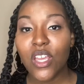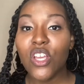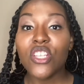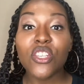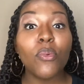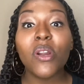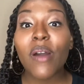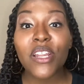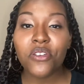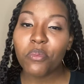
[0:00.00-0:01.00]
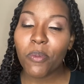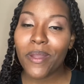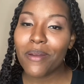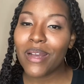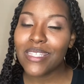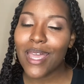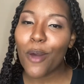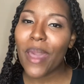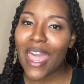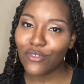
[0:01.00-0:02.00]
So what do I do to prepare my scalp
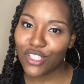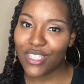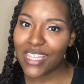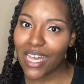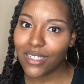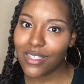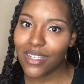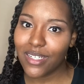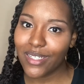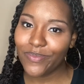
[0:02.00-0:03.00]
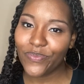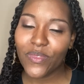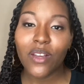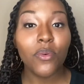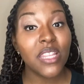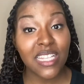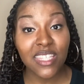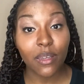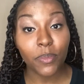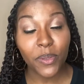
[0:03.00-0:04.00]
after the style is done? Well, that's
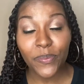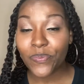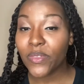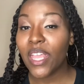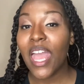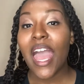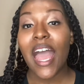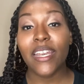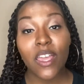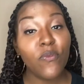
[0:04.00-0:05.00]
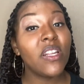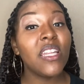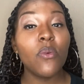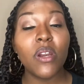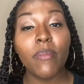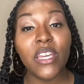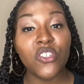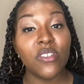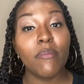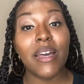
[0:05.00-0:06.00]
simple. I definitely want to make
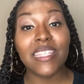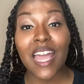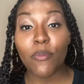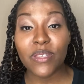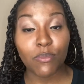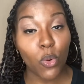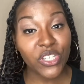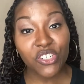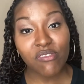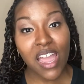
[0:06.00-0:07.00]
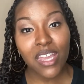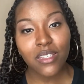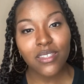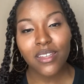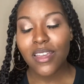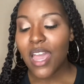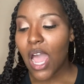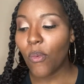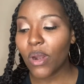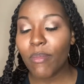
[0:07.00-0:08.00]
sure that my scalp is moisturized. I
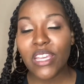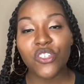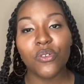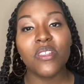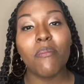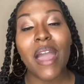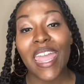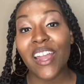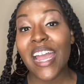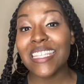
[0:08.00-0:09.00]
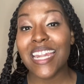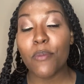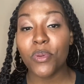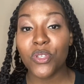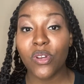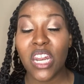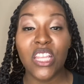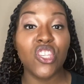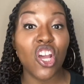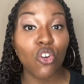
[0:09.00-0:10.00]
want to make sure that my hair has an opportunity
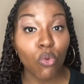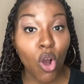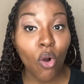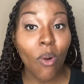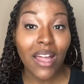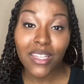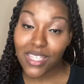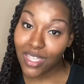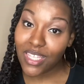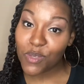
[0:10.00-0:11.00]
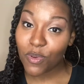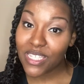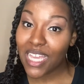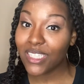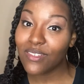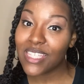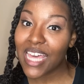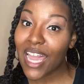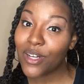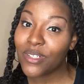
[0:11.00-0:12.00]
to grow while it's in this protective
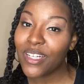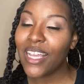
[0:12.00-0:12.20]
style.